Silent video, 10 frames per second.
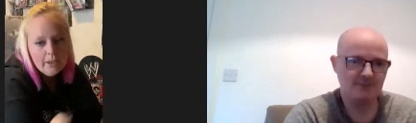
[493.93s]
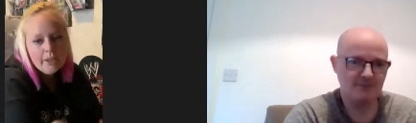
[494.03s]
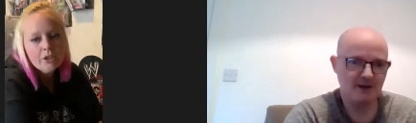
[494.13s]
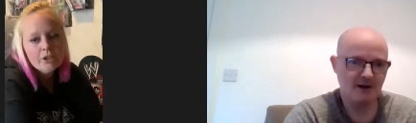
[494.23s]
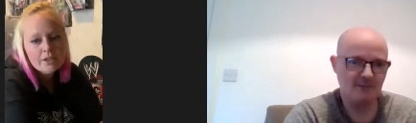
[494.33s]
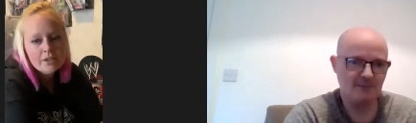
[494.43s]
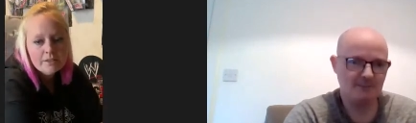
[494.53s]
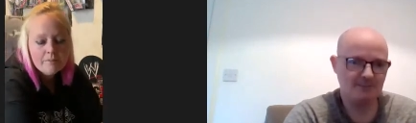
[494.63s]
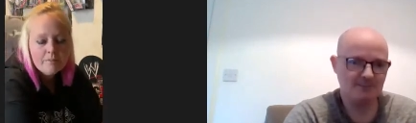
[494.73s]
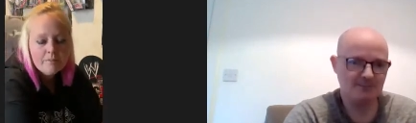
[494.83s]
Speaker 1: because
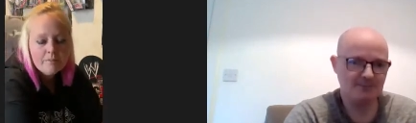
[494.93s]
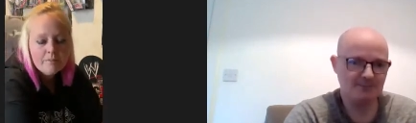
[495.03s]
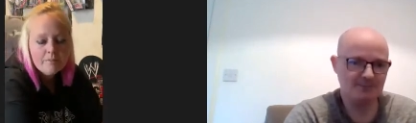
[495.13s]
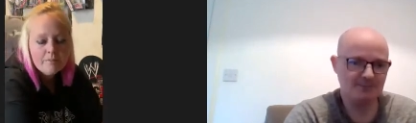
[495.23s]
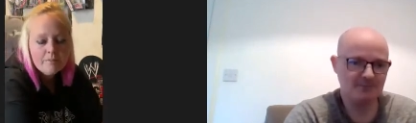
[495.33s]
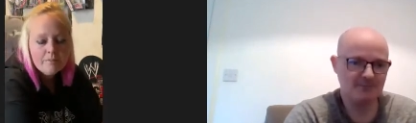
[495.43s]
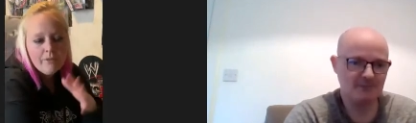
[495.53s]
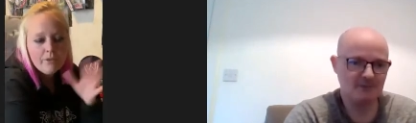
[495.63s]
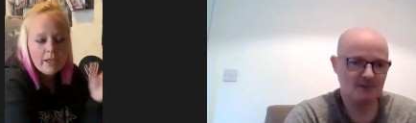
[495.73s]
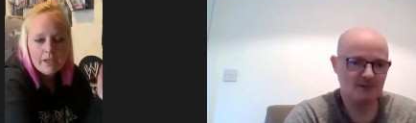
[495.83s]
I
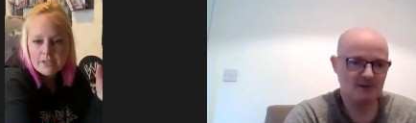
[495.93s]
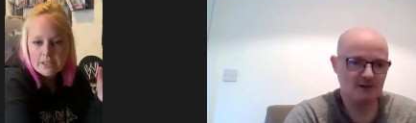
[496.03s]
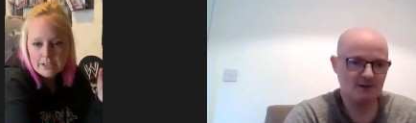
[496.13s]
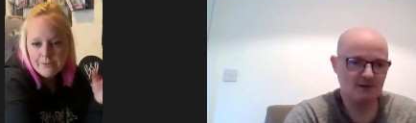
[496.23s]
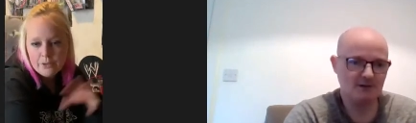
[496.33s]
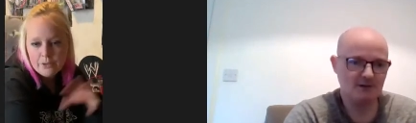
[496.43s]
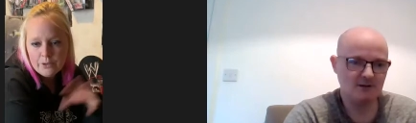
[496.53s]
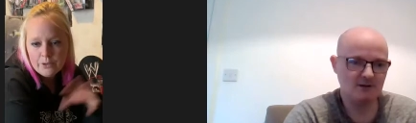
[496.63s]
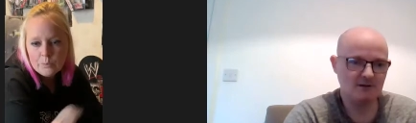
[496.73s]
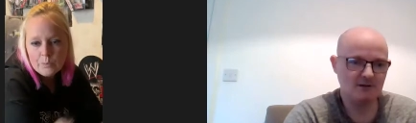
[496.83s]
know every area is
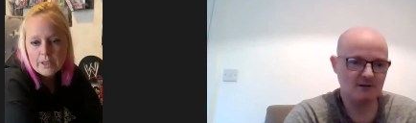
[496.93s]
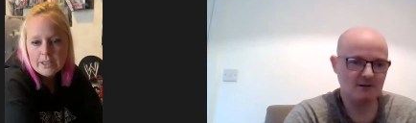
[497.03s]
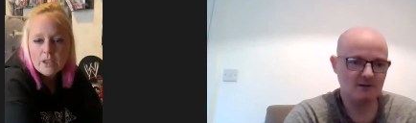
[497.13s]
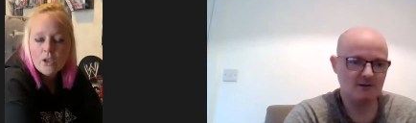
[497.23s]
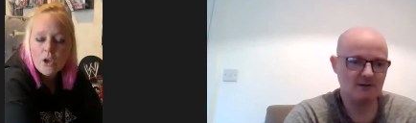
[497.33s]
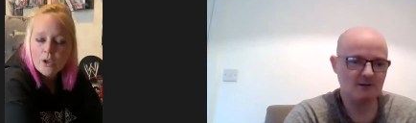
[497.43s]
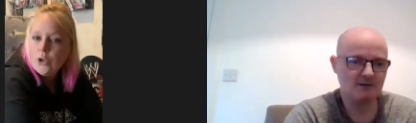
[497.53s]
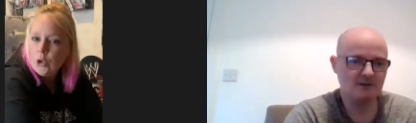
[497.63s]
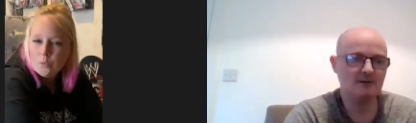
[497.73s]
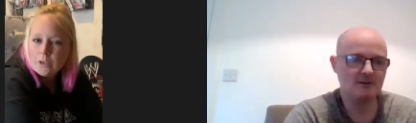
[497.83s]
different, but there's a lot of
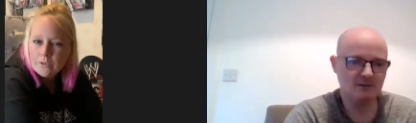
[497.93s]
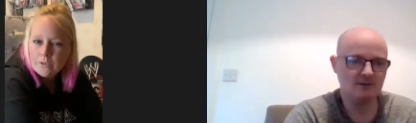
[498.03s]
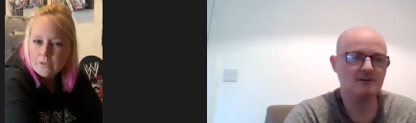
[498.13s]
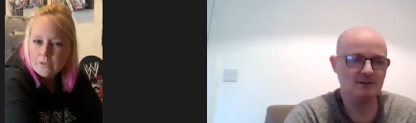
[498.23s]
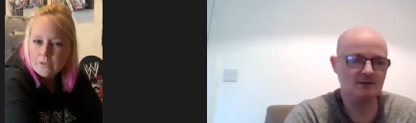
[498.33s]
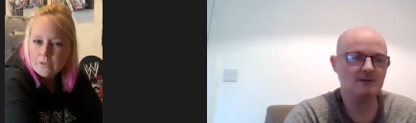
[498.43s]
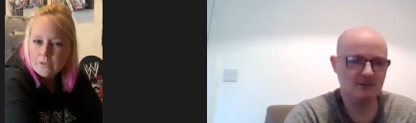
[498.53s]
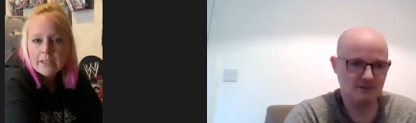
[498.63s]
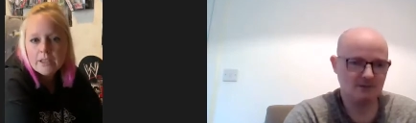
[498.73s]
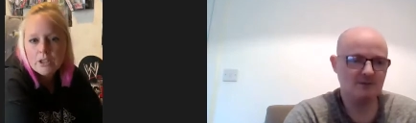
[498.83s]
hoops I've got to jump
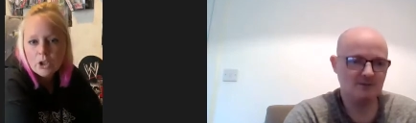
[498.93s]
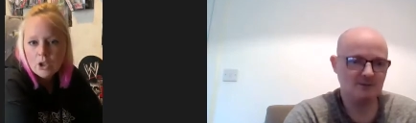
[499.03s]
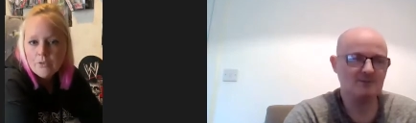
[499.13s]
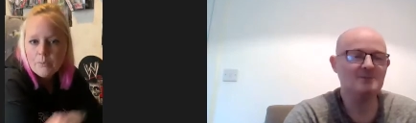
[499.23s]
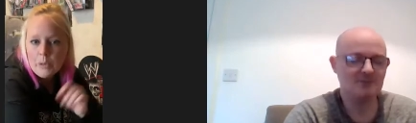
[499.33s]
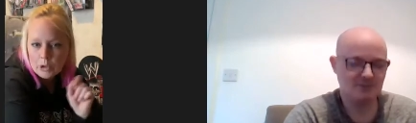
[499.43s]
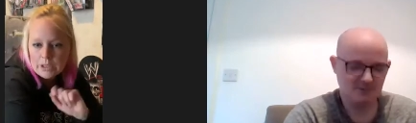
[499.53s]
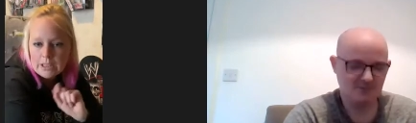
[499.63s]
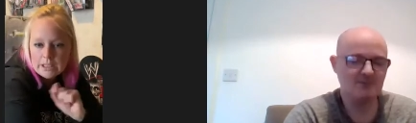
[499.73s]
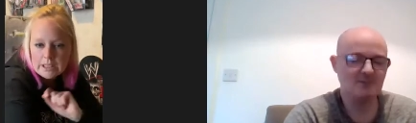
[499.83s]
through and a lot of
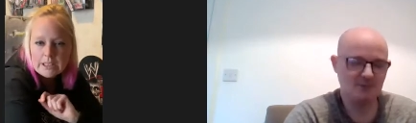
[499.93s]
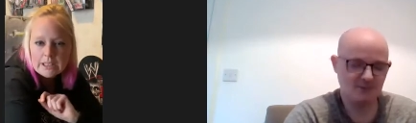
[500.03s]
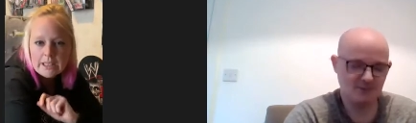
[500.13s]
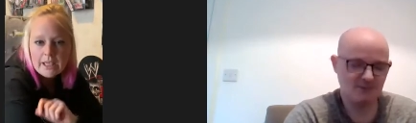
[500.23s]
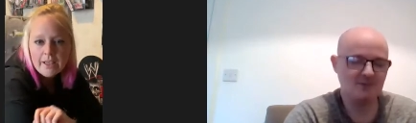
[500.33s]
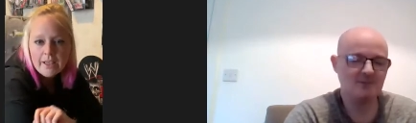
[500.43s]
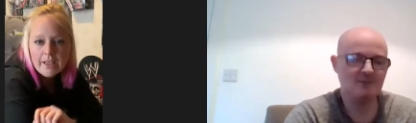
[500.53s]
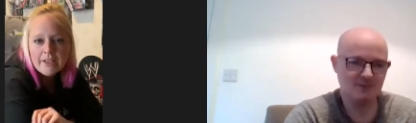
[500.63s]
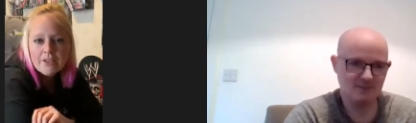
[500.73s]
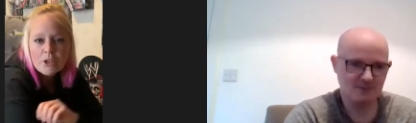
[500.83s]
boxes to tick,
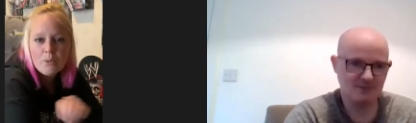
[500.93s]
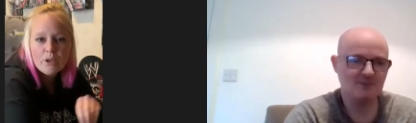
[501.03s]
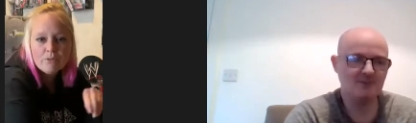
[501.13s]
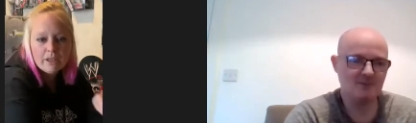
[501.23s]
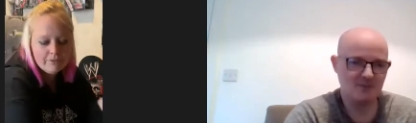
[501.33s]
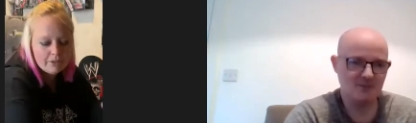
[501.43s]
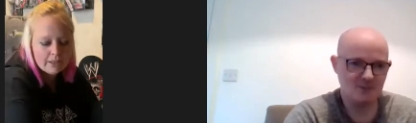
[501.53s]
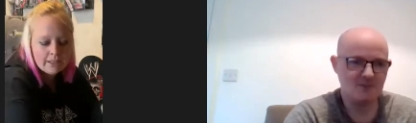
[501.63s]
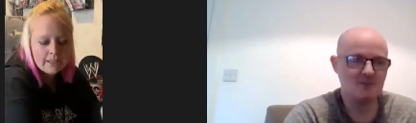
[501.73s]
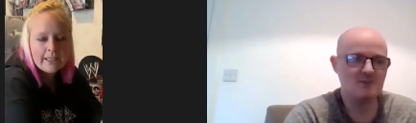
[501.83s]
so I'd rather
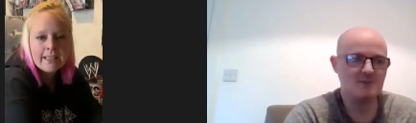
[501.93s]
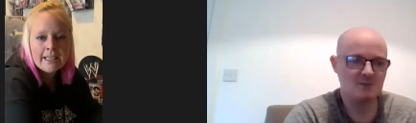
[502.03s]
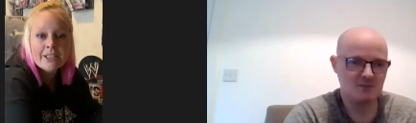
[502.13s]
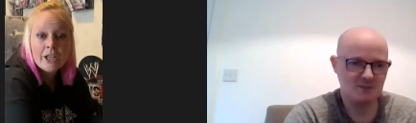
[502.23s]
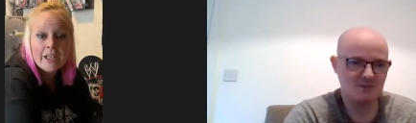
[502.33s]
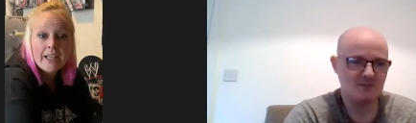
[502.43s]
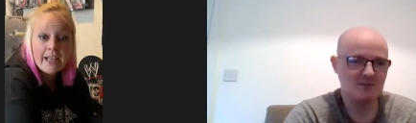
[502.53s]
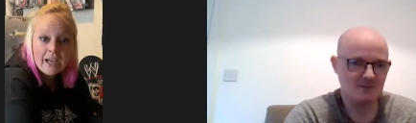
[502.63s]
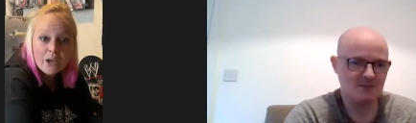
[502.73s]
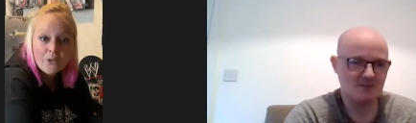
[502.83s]
get that done
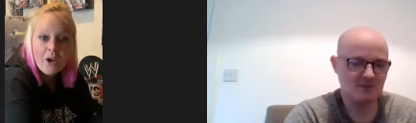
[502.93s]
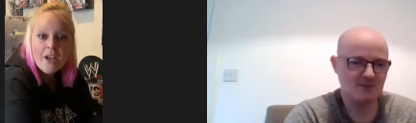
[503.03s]
now,